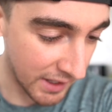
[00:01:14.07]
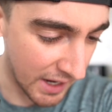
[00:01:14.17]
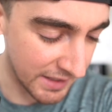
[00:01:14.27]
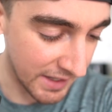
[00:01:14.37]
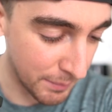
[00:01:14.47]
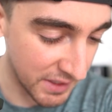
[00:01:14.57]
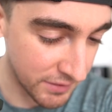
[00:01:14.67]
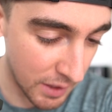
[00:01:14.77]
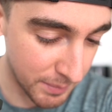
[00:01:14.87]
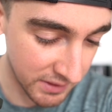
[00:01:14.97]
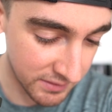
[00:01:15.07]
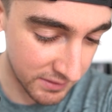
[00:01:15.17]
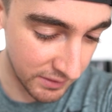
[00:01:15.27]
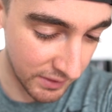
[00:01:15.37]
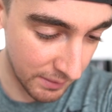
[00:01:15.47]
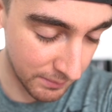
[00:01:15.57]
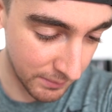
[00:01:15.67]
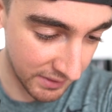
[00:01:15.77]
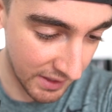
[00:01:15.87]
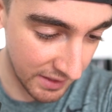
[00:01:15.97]
And then how many toppings do you get
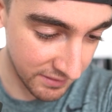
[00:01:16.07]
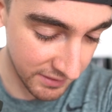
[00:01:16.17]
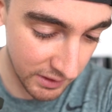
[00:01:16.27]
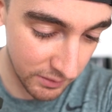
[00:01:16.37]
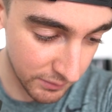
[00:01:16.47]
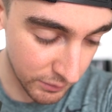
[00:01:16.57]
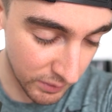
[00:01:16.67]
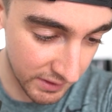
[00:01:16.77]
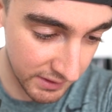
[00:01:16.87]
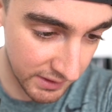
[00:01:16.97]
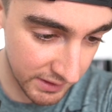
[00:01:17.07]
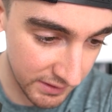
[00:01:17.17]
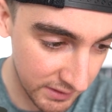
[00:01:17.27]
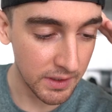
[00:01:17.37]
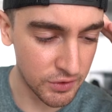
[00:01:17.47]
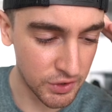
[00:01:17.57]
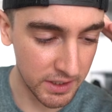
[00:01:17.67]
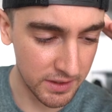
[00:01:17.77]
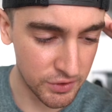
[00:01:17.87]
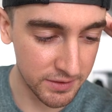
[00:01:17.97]
with that? Zero for $12.99? The
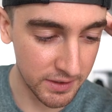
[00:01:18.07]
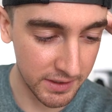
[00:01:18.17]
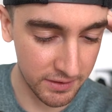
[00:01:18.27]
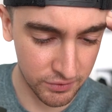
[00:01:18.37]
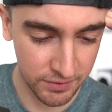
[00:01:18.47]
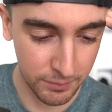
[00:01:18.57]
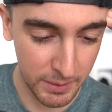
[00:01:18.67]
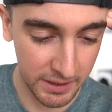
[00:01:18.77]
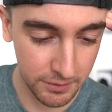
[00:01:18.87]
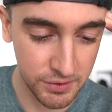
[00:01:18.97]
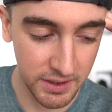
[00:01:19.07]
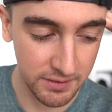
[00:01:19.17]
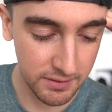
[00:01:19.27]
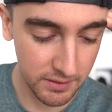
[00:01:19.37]
cheese on it is just a regular cheese?